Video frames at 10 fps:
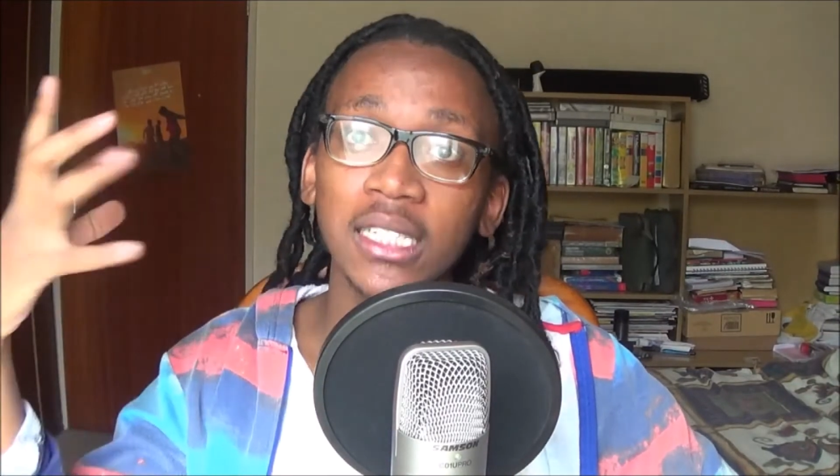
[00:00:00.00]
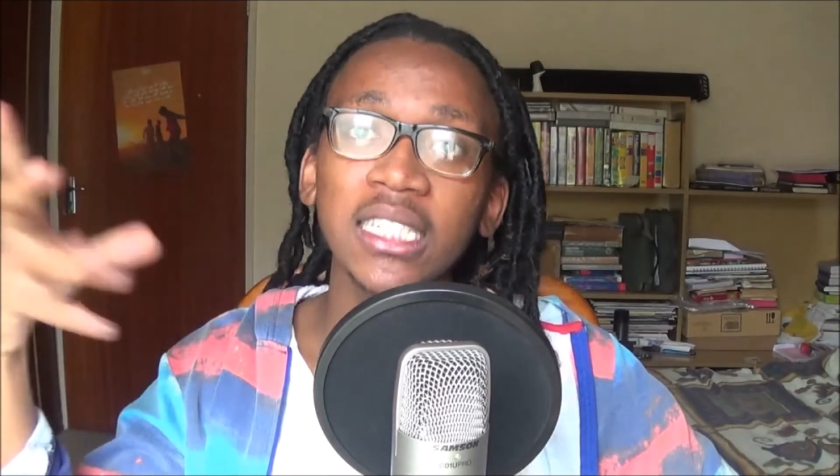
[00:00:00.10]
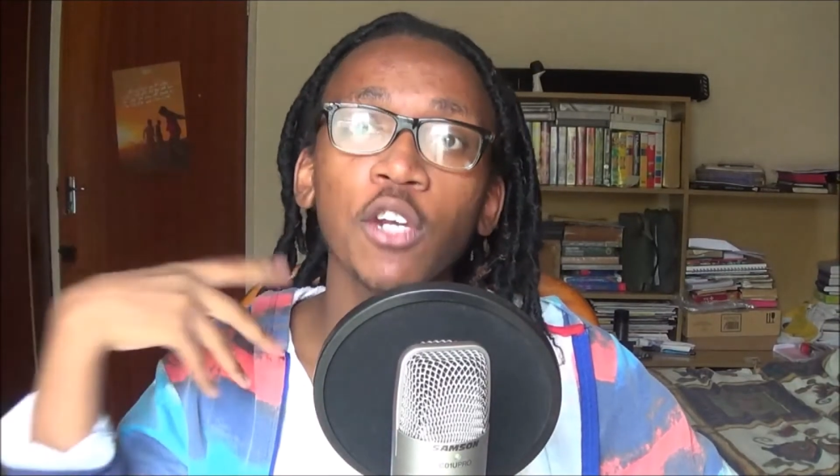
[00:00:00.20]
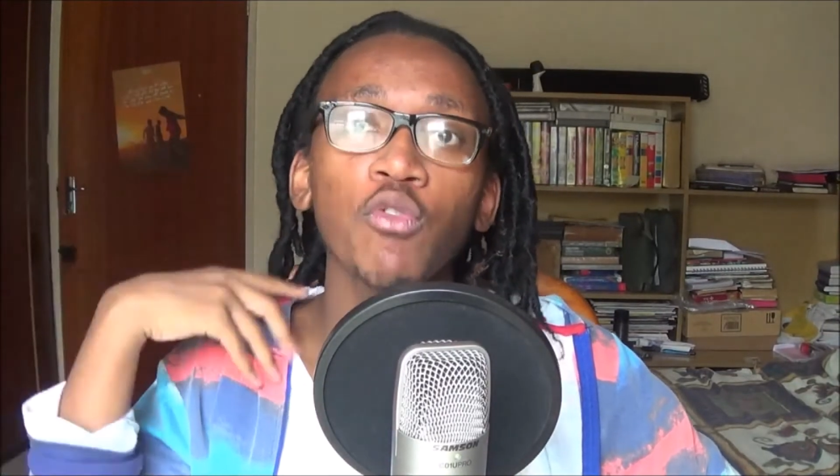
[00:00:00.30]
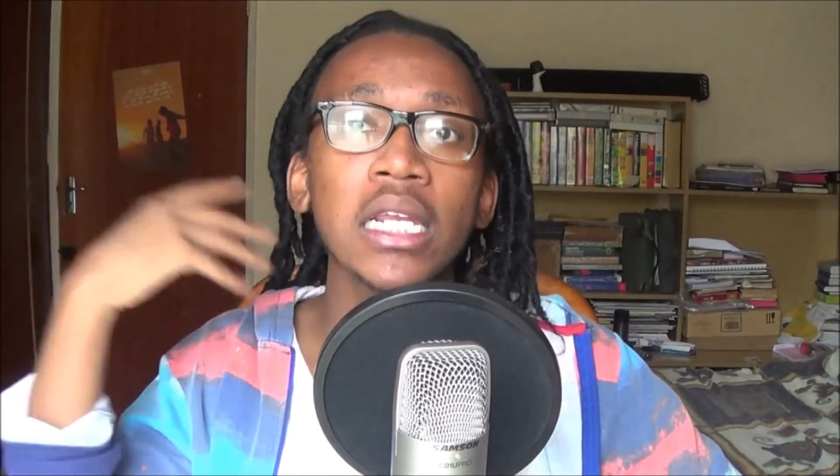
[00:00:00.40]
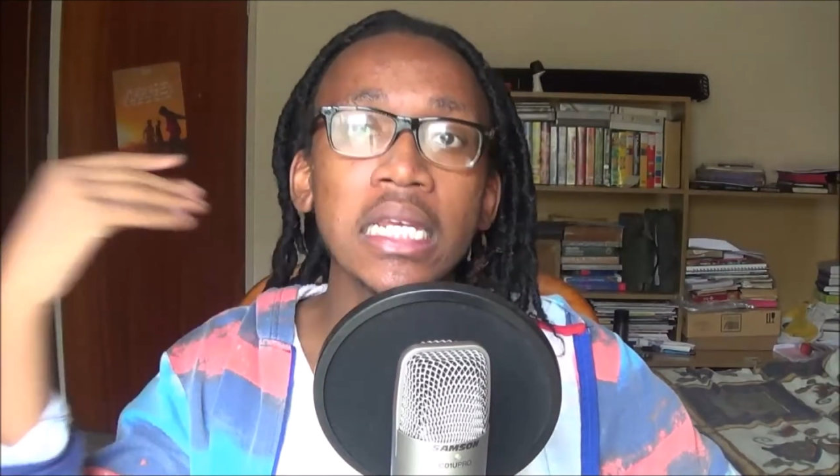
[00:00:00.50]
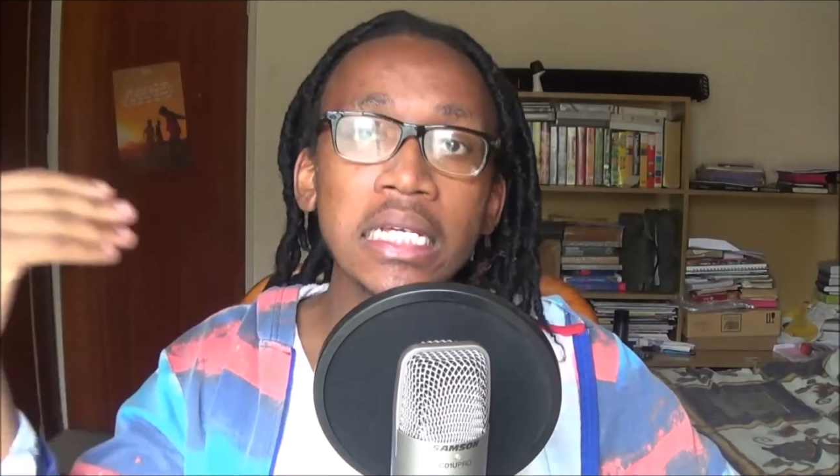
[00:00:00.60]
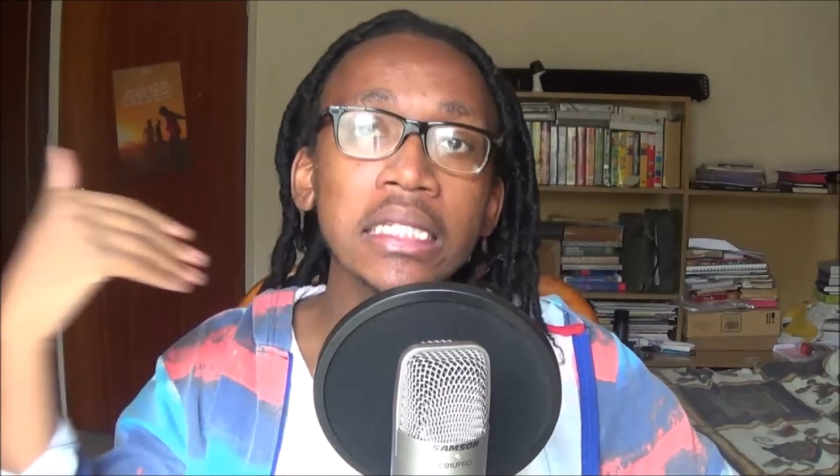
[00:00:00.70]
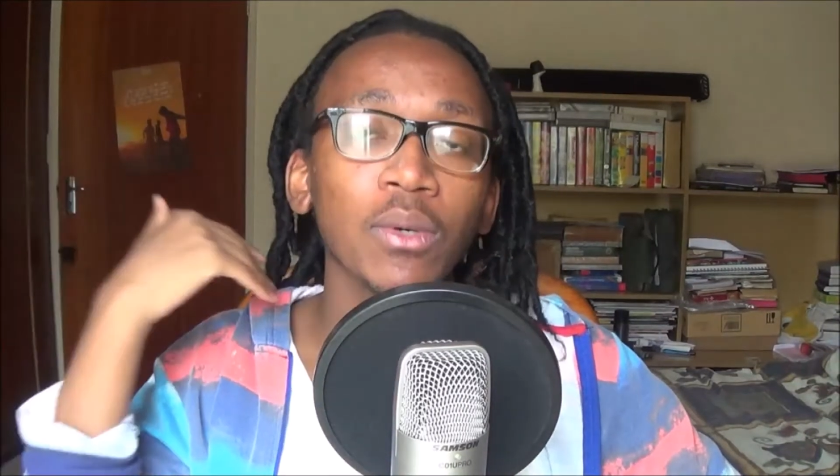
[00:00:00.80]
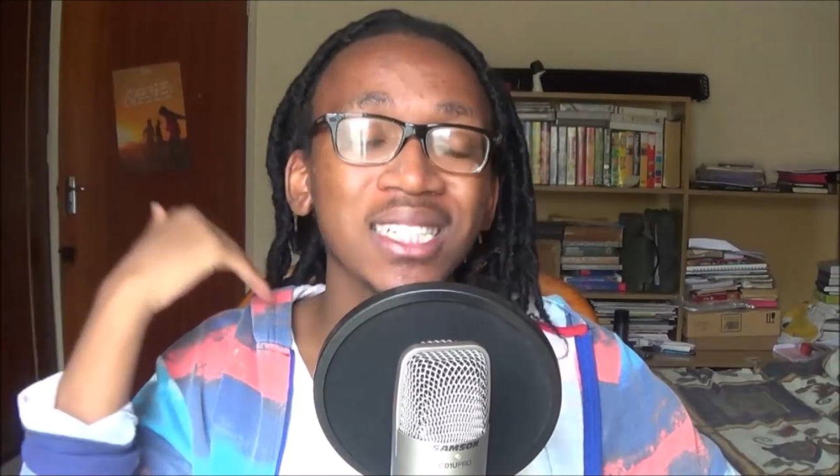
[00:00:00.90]
that
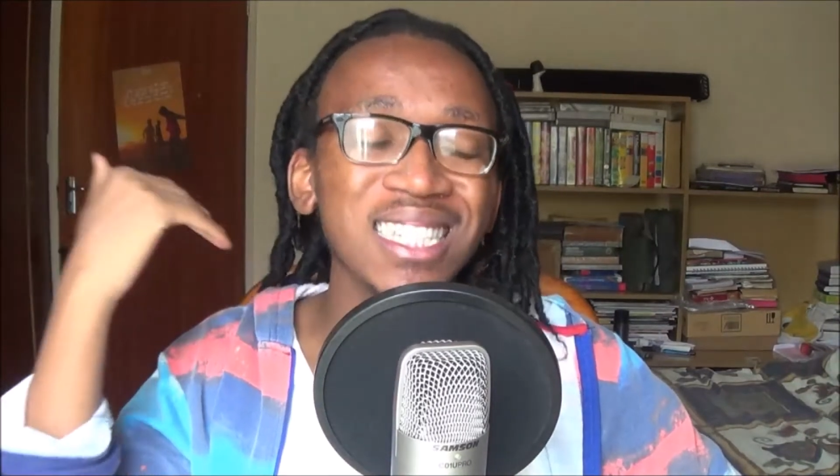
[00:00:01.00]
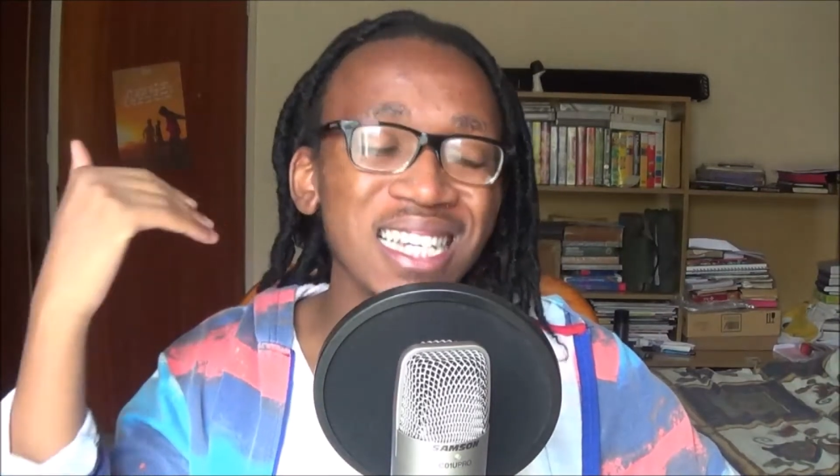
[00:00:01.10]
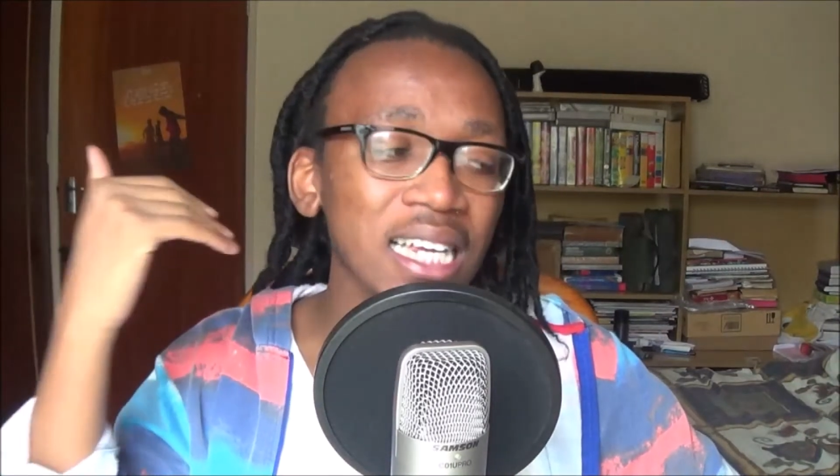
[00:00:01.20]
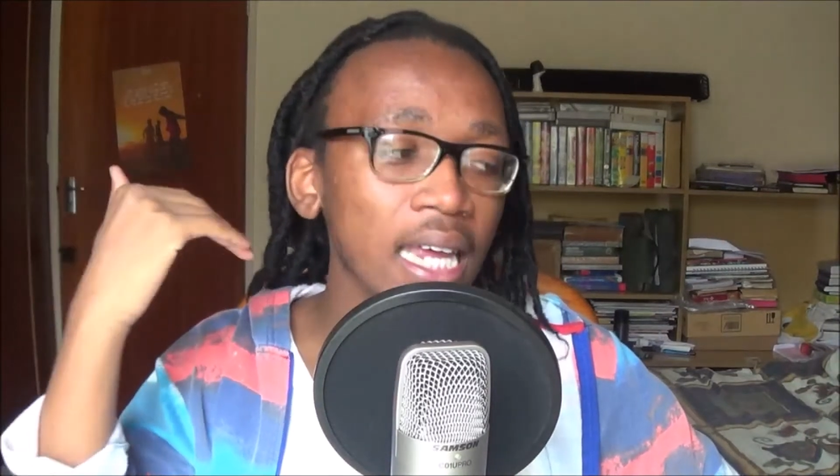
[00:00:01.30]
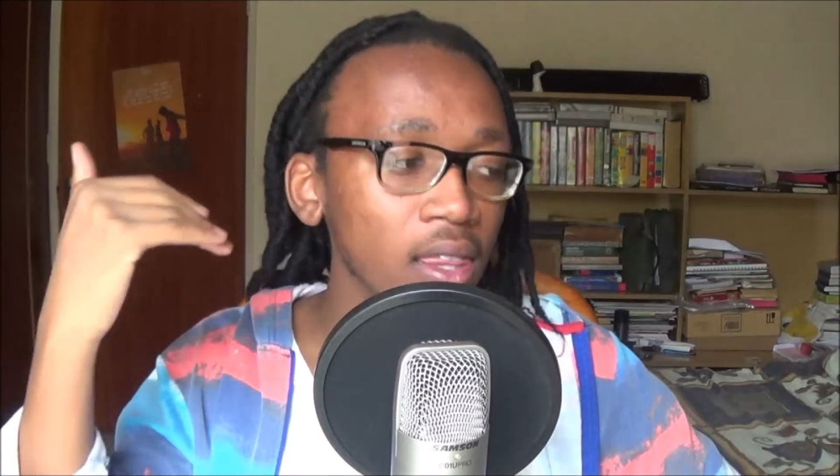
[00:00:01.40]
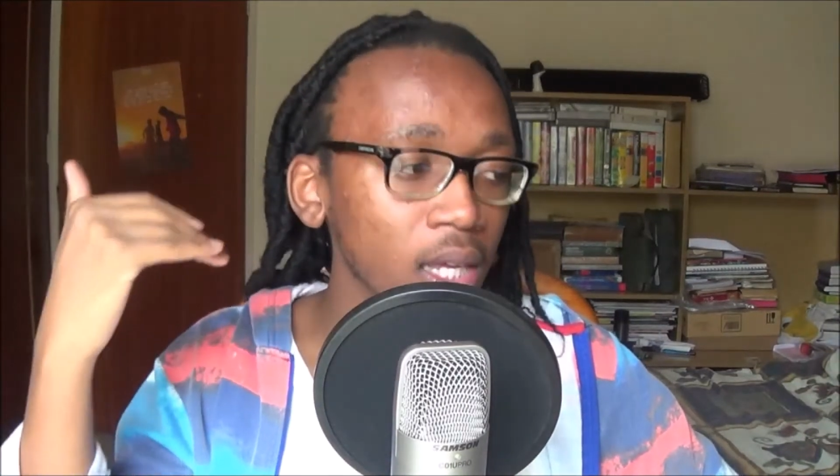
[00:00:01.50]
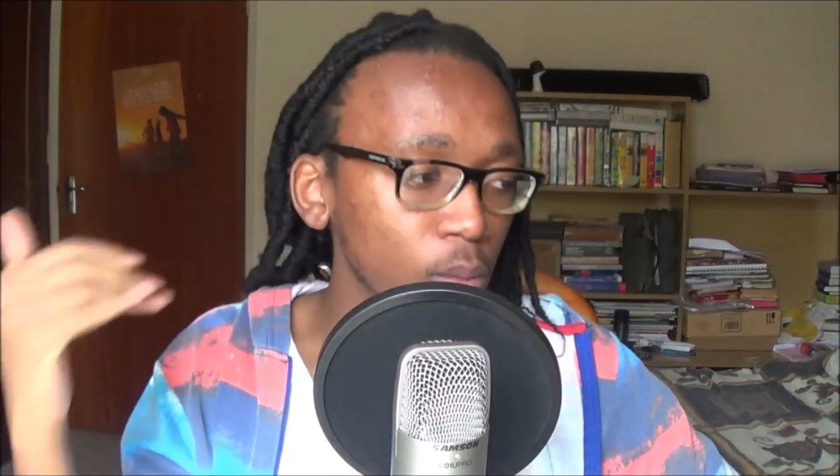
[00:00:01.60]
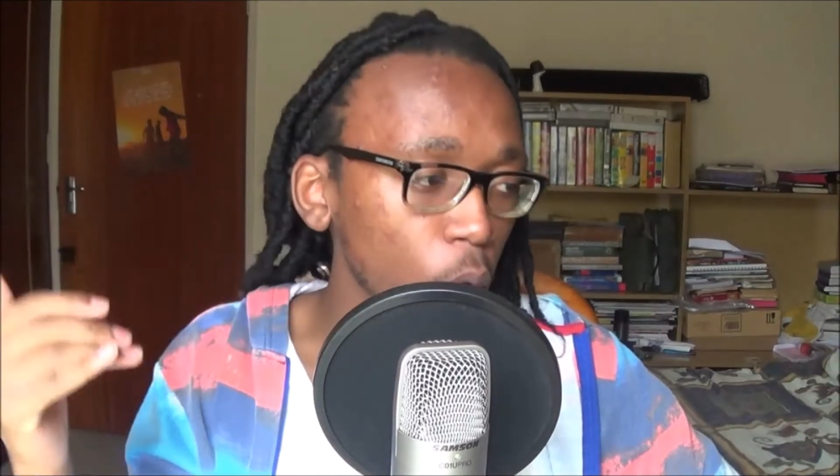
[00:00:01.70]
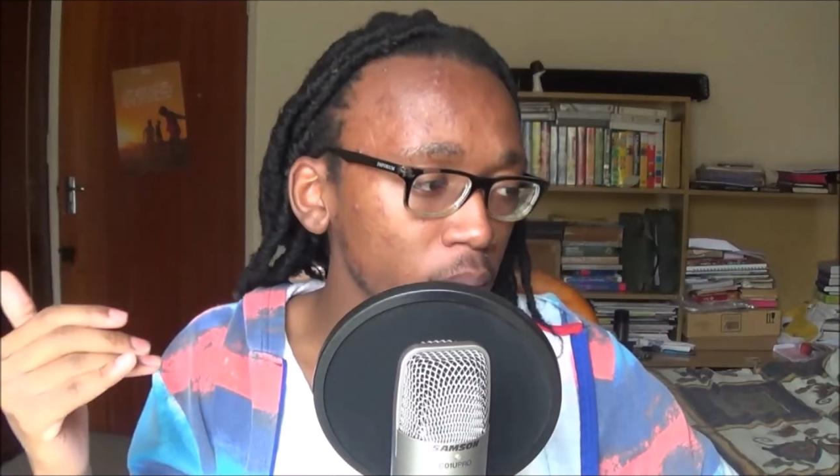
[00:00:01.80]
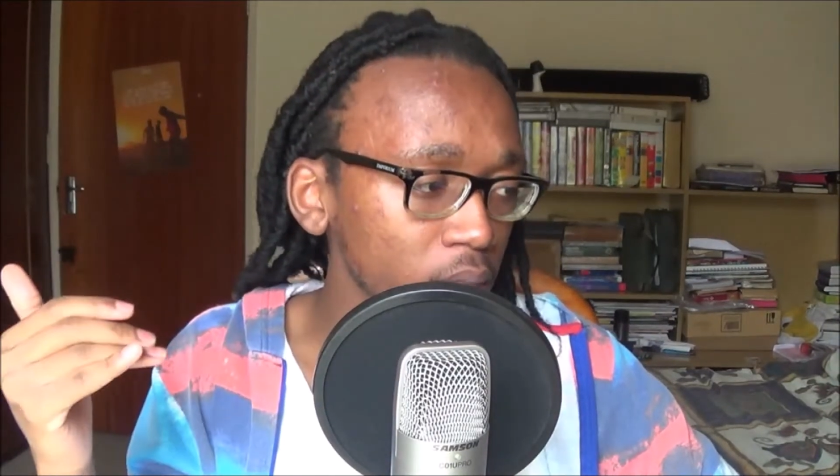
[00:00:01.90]
release was needed in that
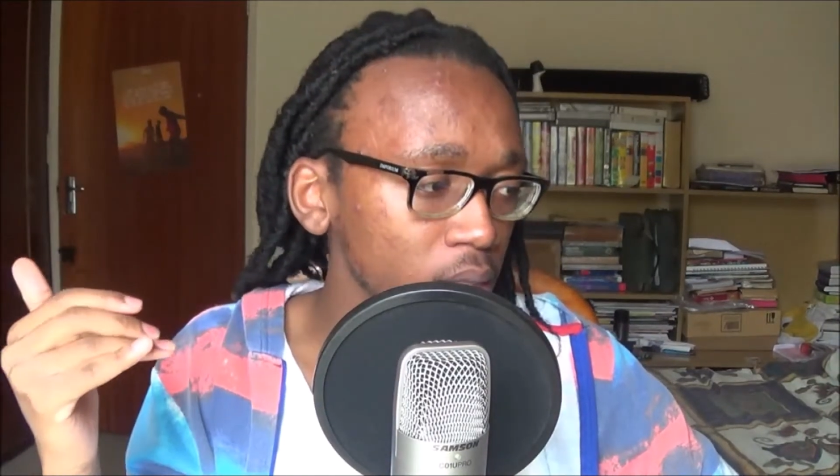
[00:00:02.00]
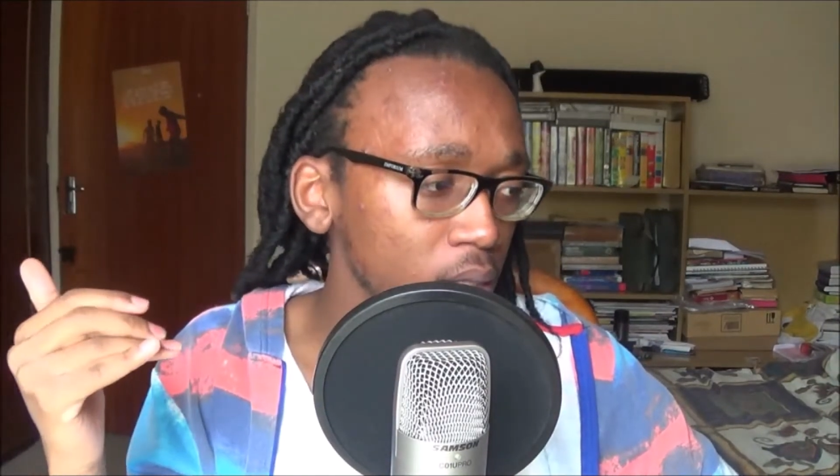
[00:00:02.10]
moment.